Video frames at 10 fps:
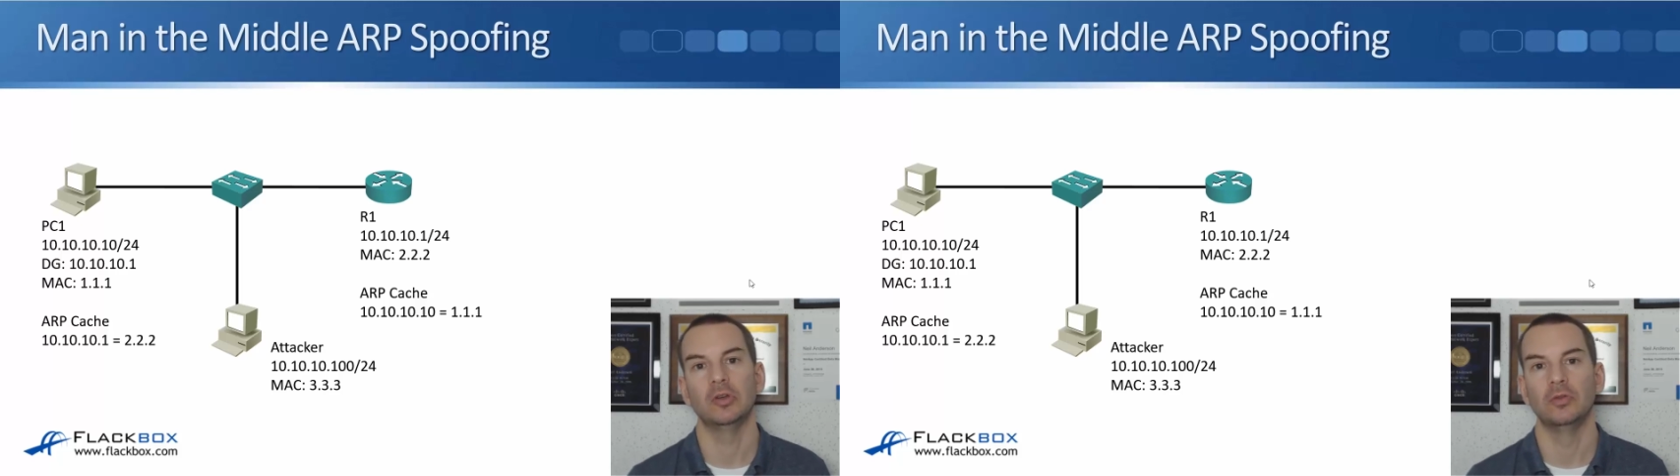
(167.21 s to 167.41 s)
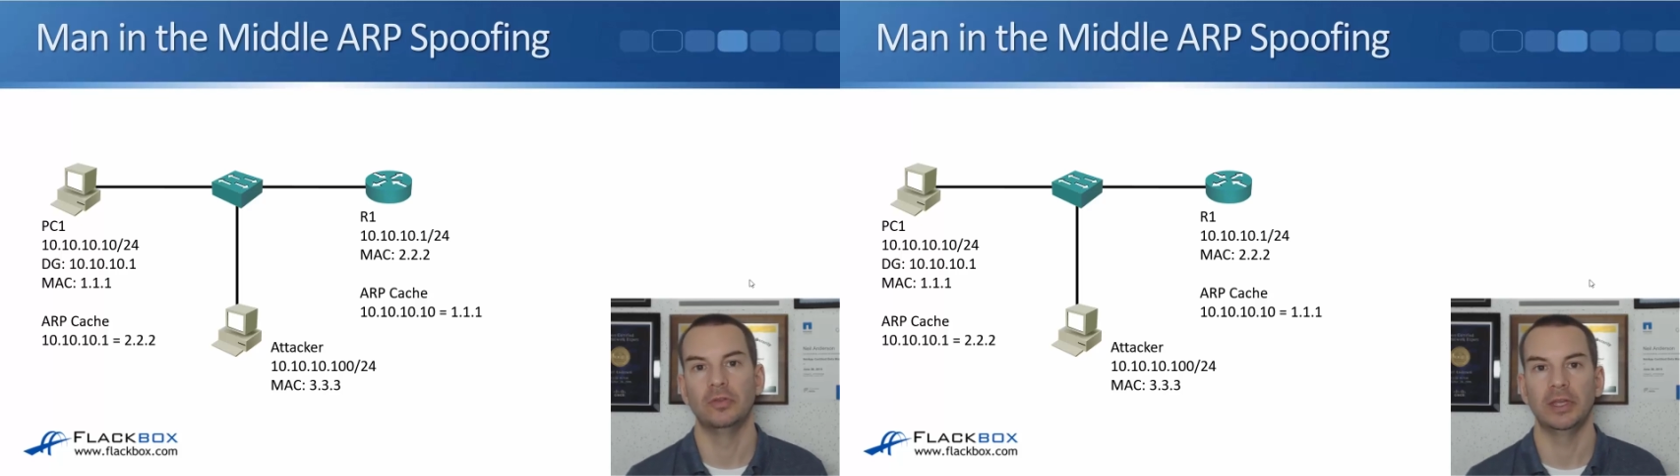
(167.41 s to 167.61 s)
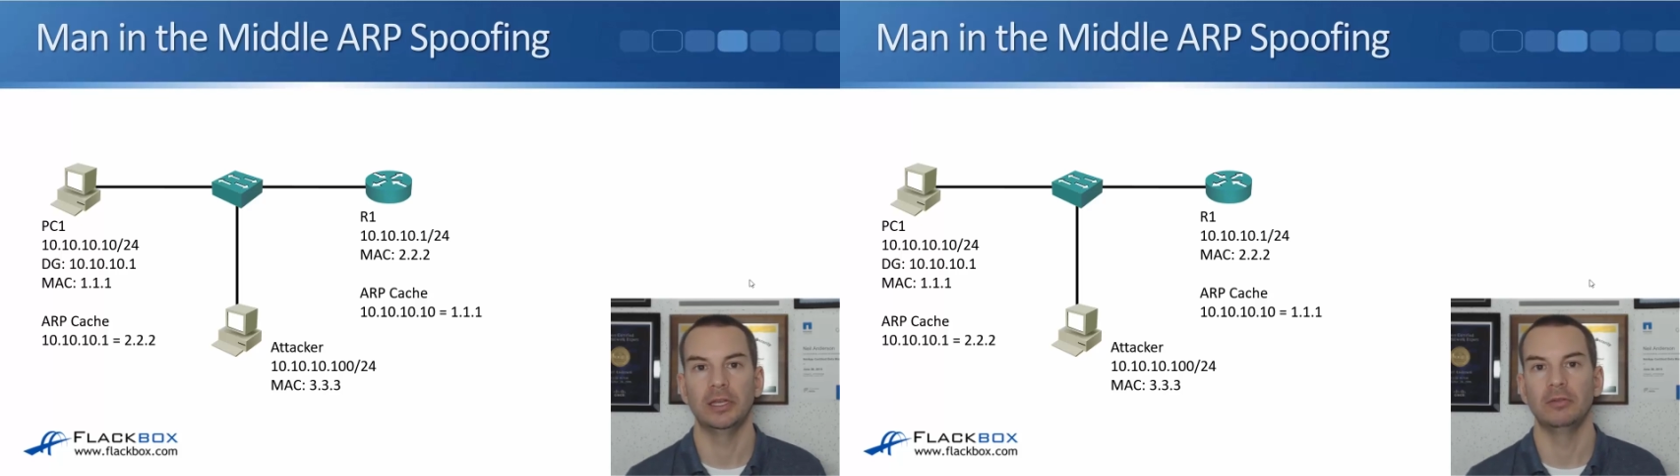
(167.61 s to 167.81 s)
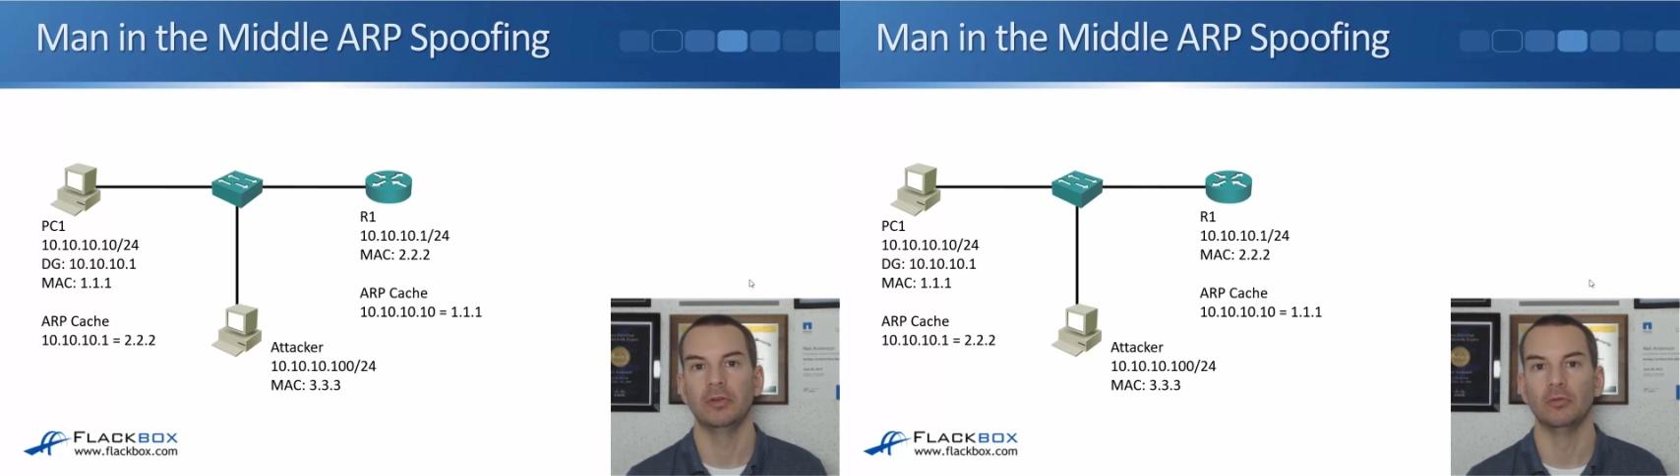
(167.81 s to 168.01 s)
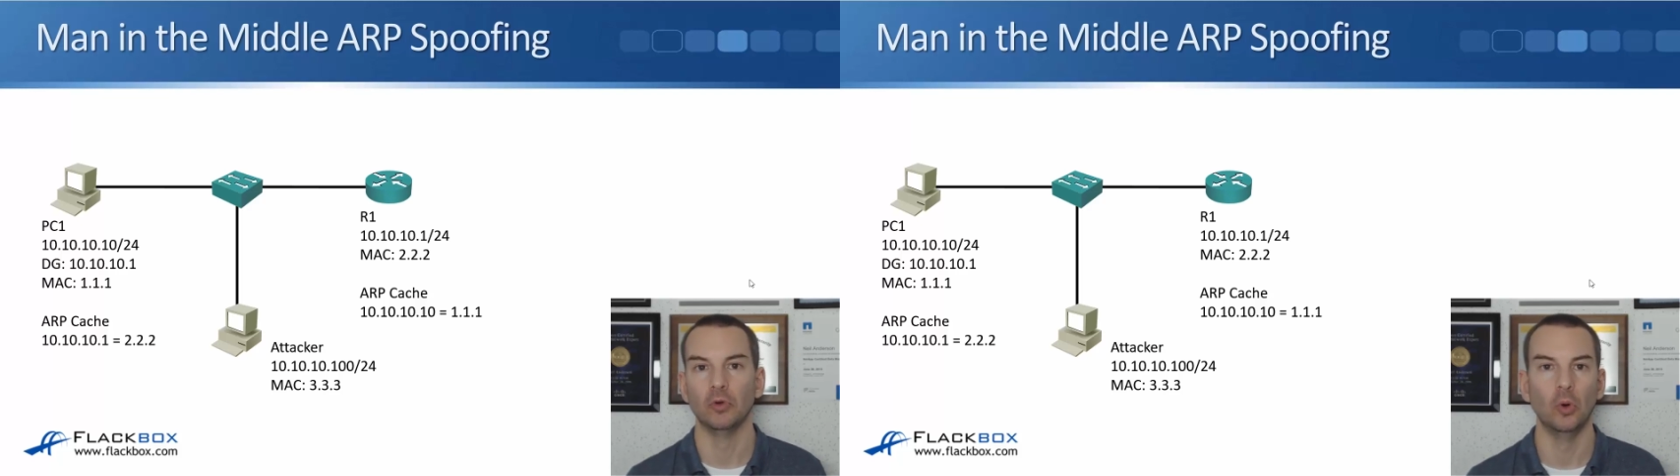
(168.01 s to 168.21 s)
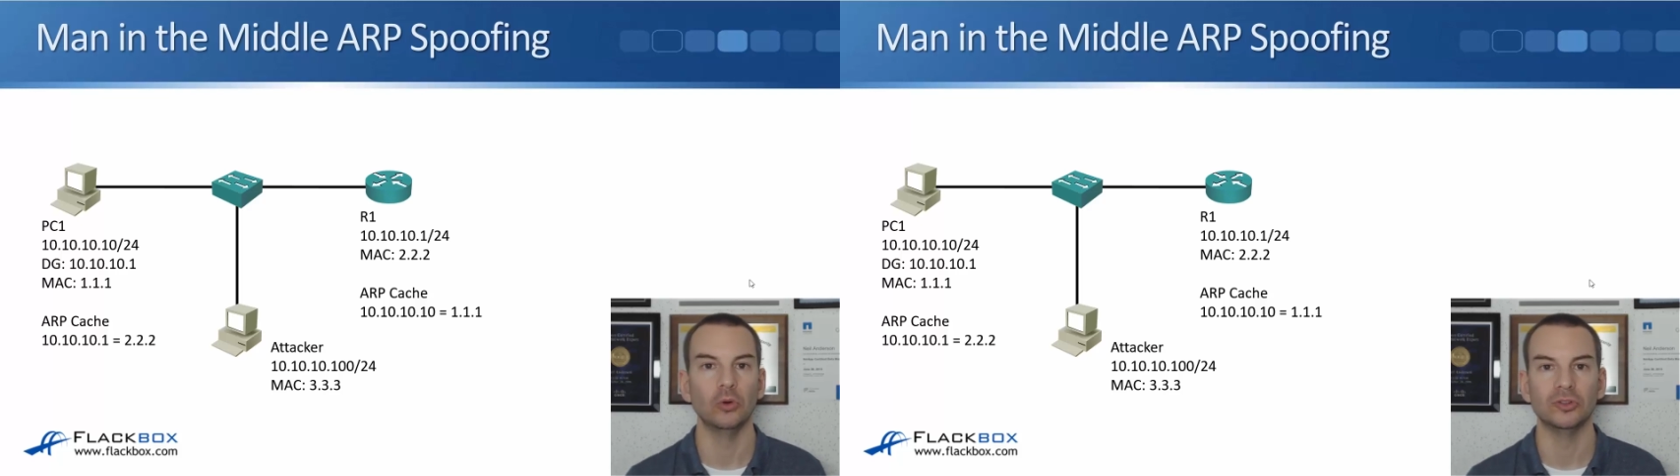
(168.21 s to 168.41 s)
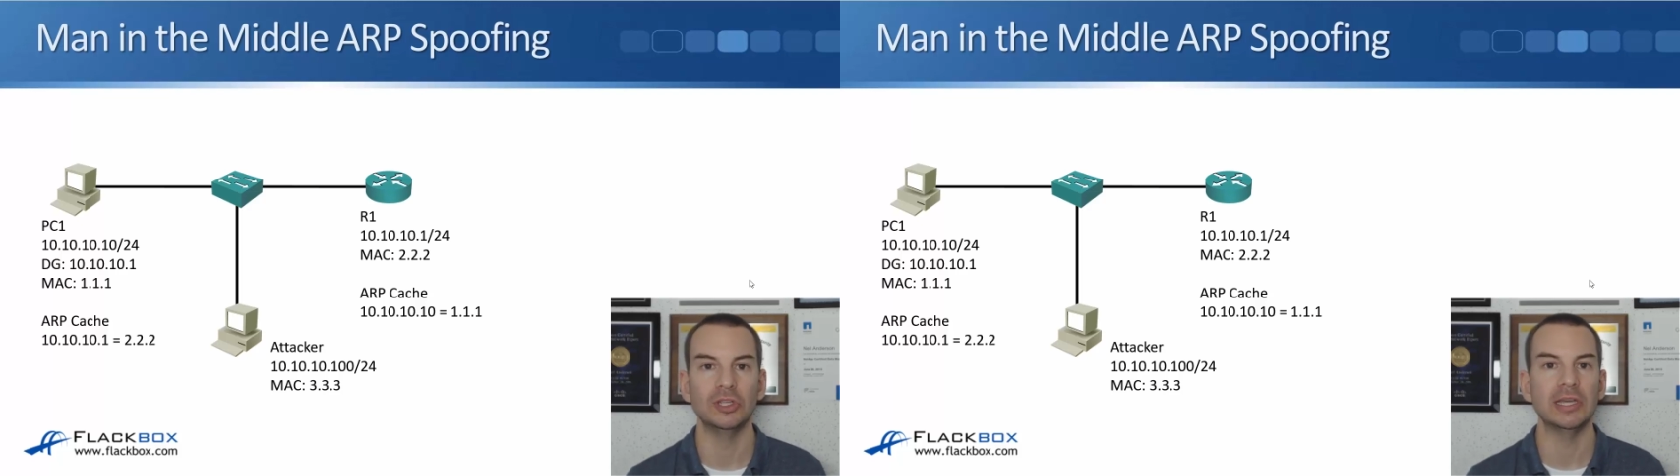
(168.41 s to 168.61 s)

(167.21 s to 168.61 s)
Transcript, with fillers: than the rogue